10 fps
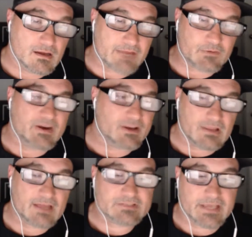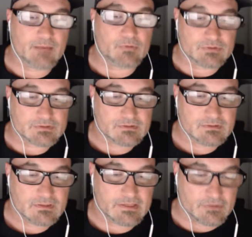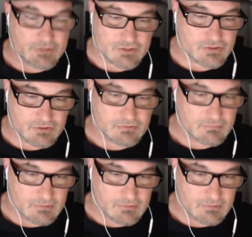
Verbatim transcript: everybody will have tables that are just